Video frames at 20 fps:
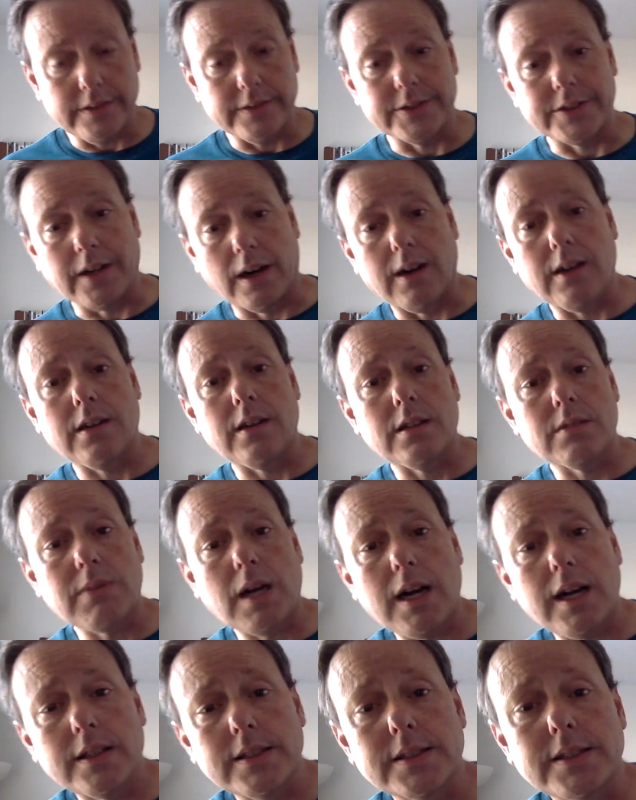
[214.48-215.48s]
Startled
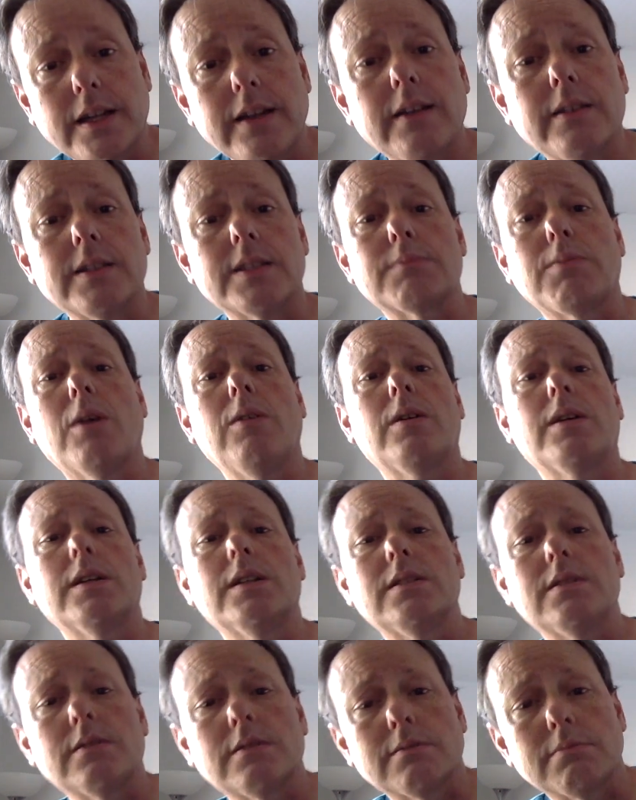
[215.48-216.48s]
by the stillness
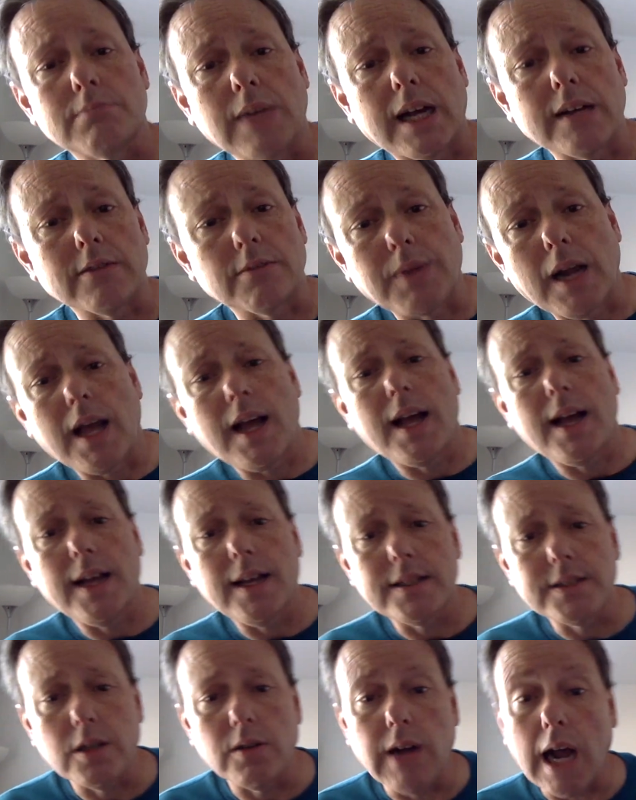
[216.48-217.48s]
broken, by reply
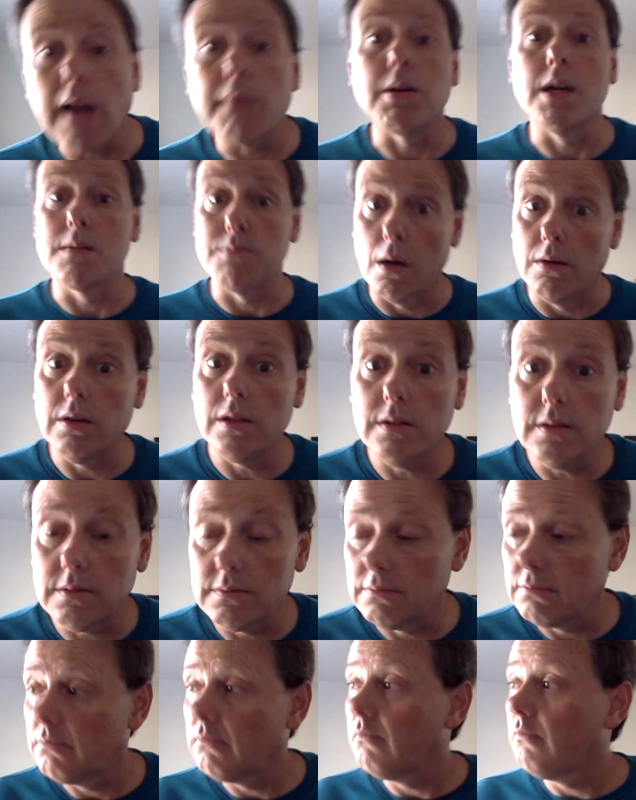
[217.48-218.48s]
so aptly spoken,
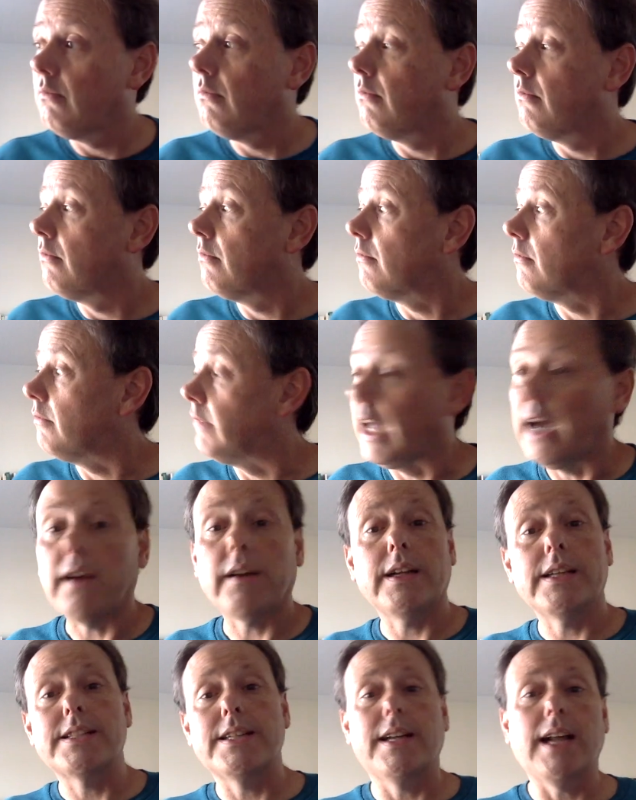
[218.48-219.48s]

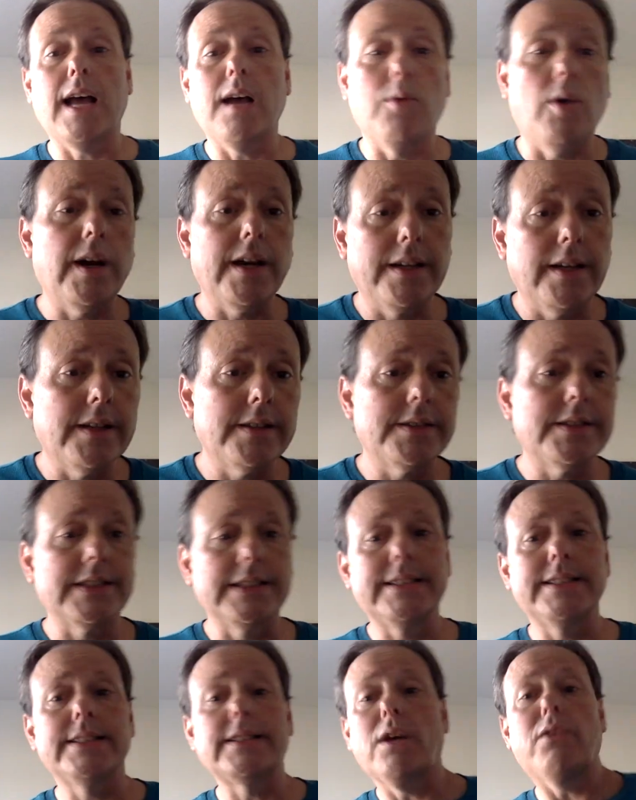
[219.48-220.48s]
Doubtless said I wanted others
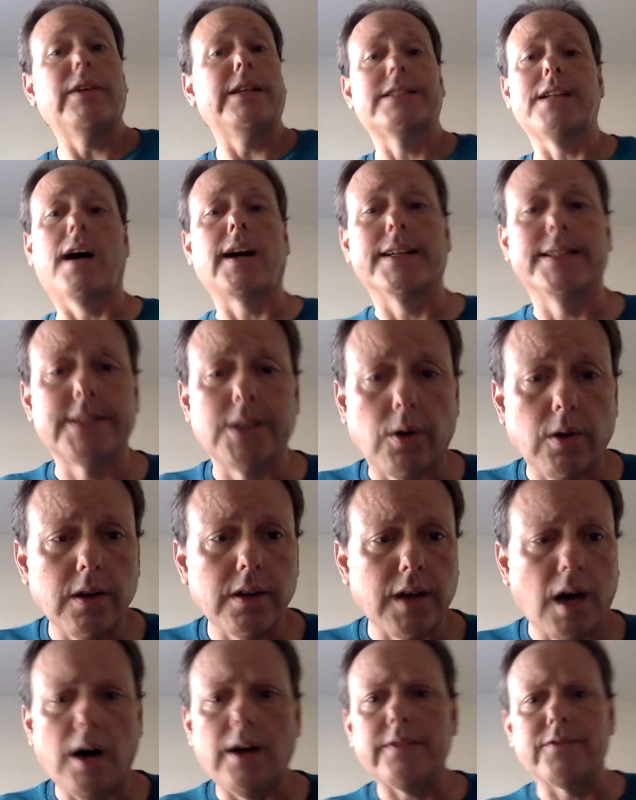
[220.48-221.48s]
is its only in store,
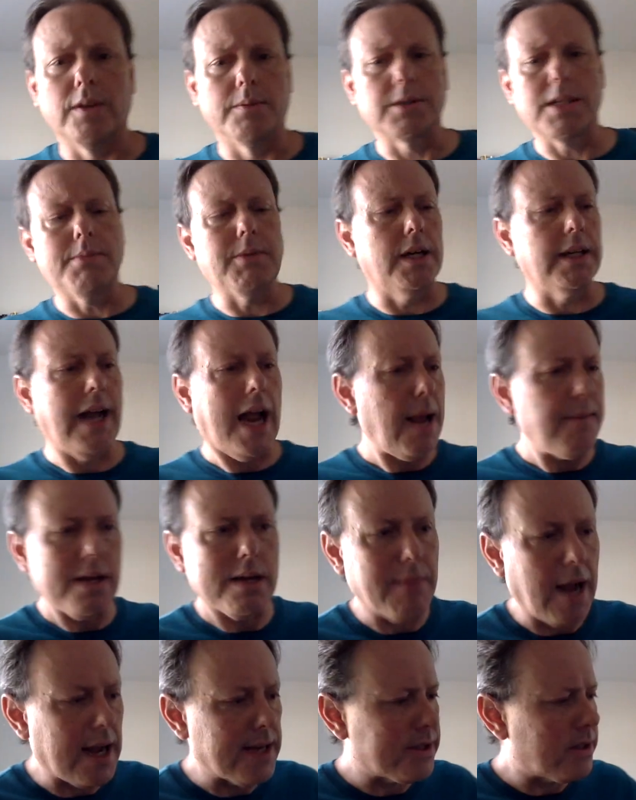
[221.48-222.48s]
caught from some unhappy
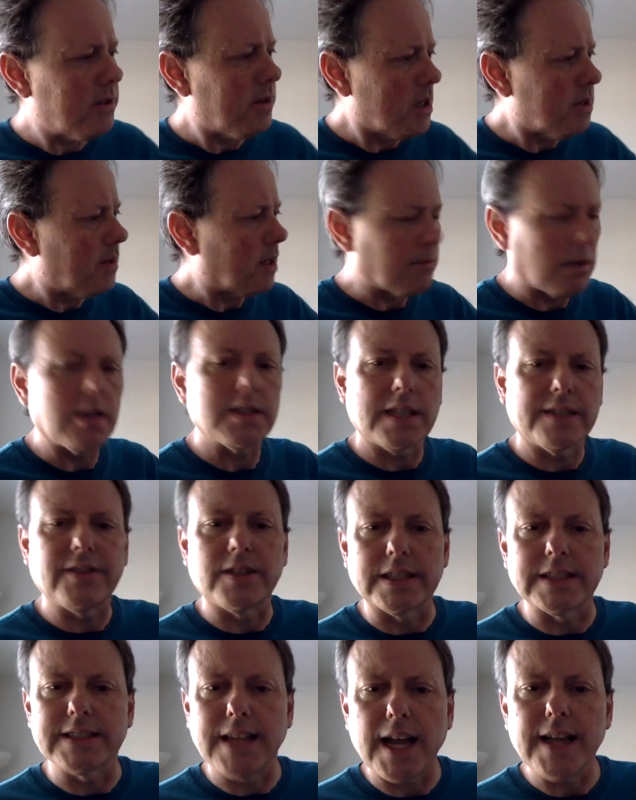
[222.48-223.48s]
master, whom
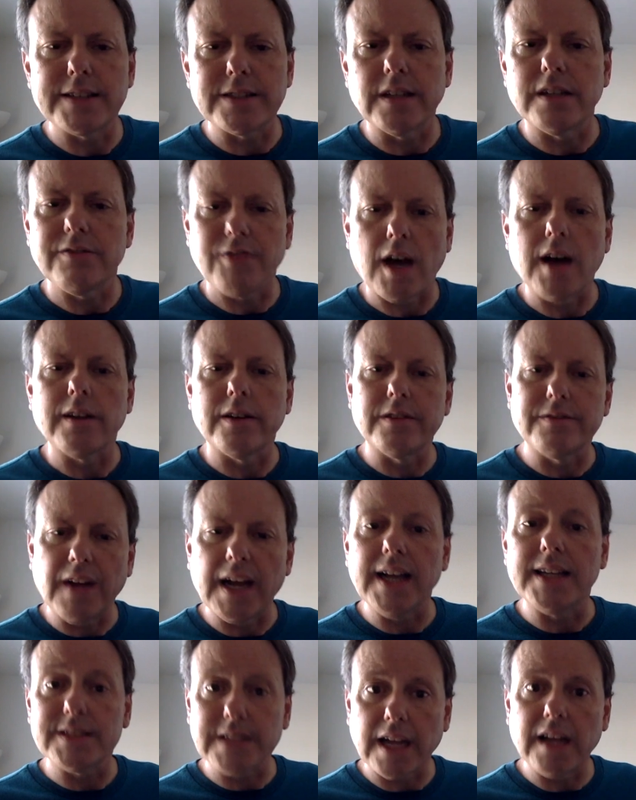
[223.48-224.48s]
unmerciful disaster followed
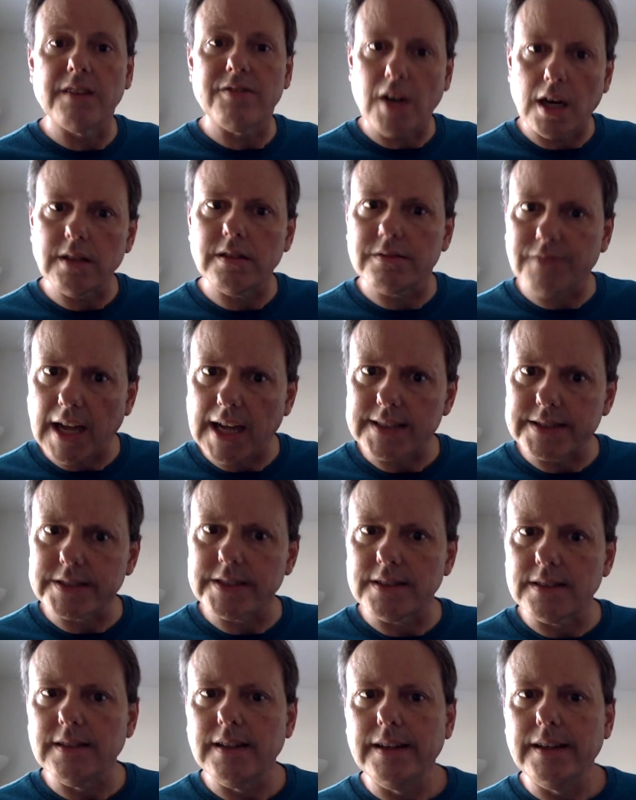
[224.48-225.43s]
fast and followed faster.